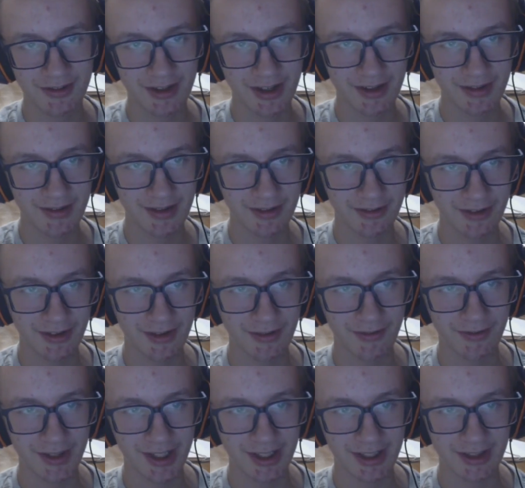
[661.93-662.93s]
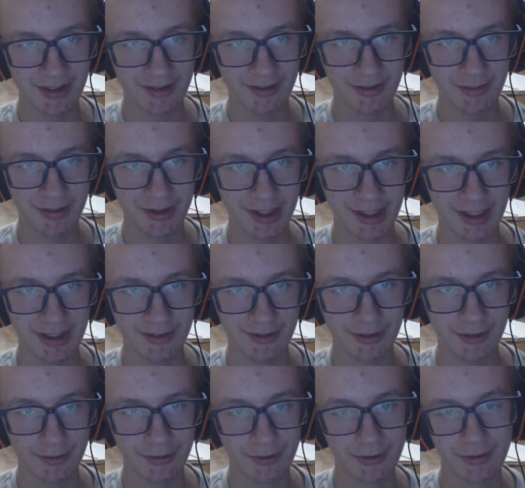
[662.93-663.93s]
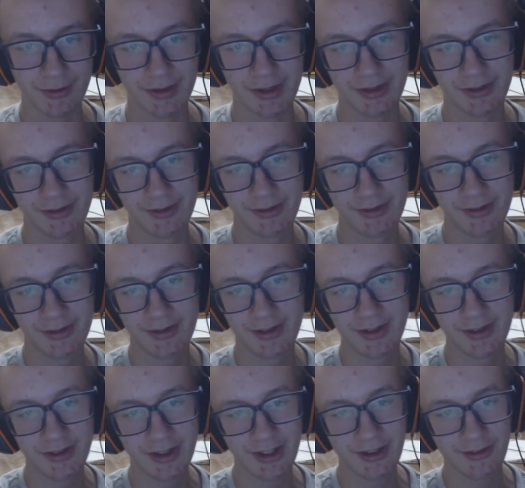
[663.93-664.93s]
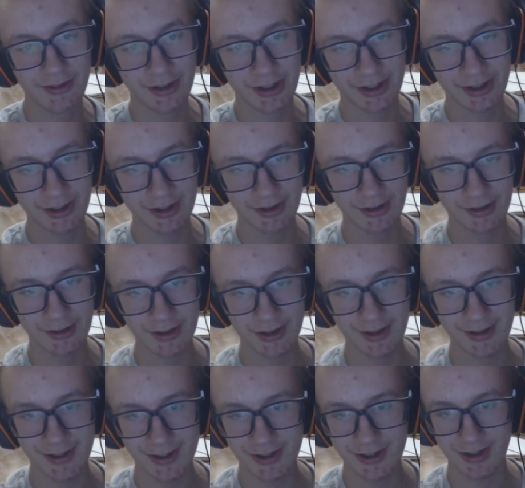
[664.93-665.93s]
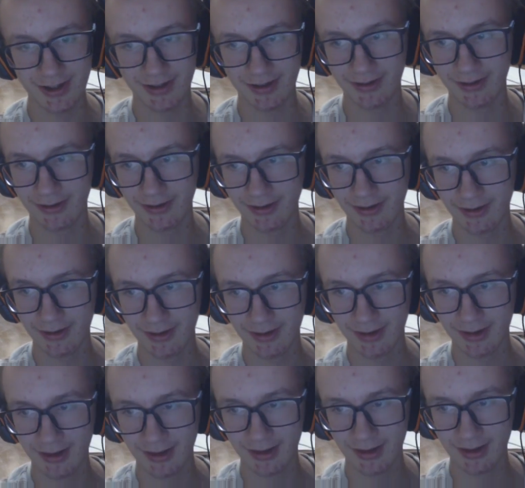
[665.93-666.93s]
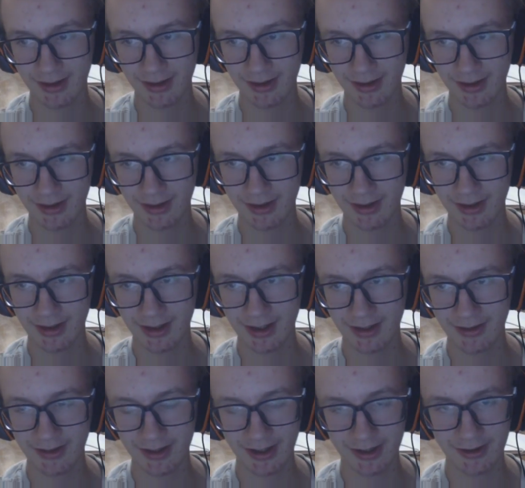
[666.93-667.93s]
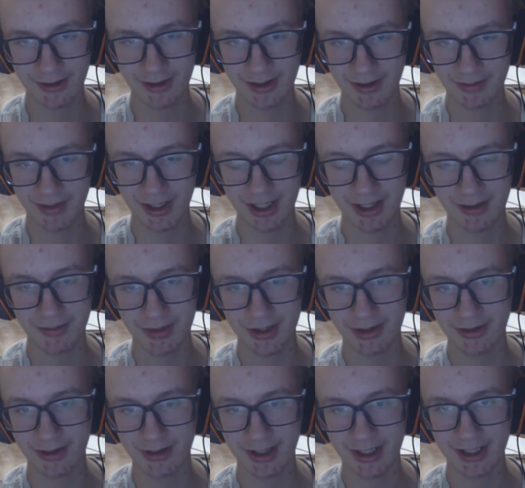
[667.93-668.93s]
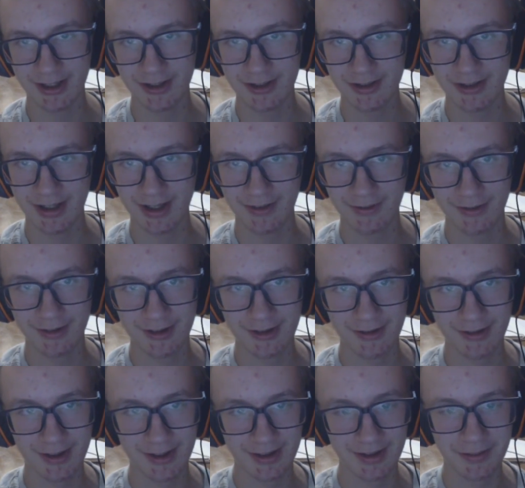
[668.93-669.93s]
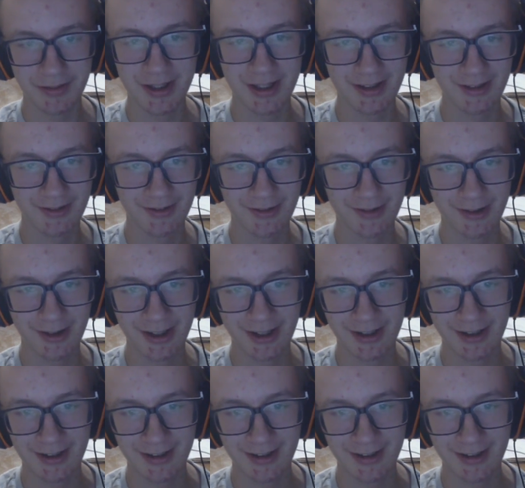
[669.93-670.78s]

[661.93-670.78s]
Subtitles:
not as convenient to play as Osu is. It takes longer to launch, and it's not good on my computer. I usually have to do it on the PS4.